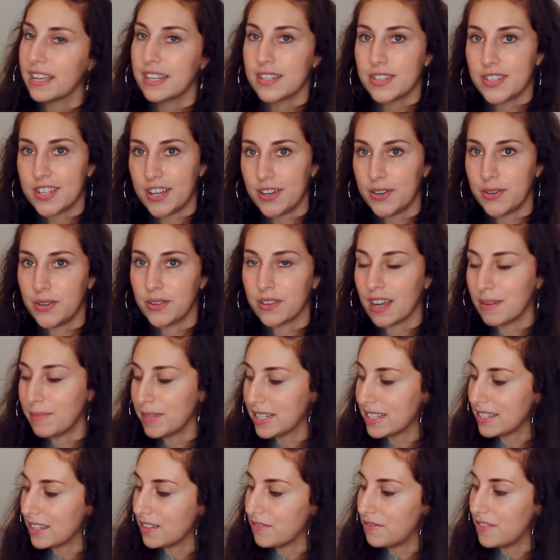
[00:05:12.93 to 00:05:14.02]
So got
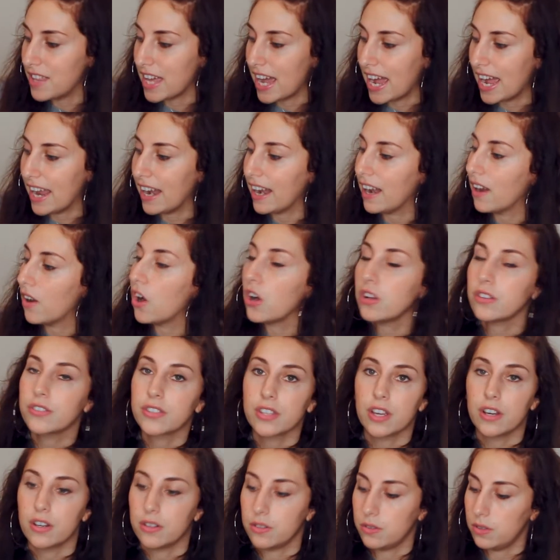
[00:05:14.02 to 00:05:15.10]
myself that.
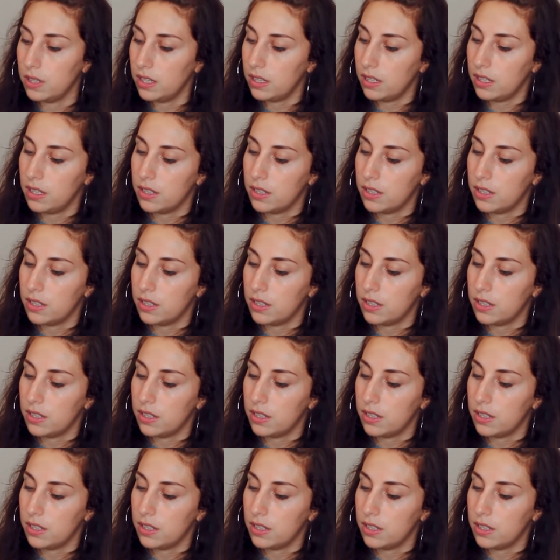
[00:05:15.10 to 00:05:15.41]
Also,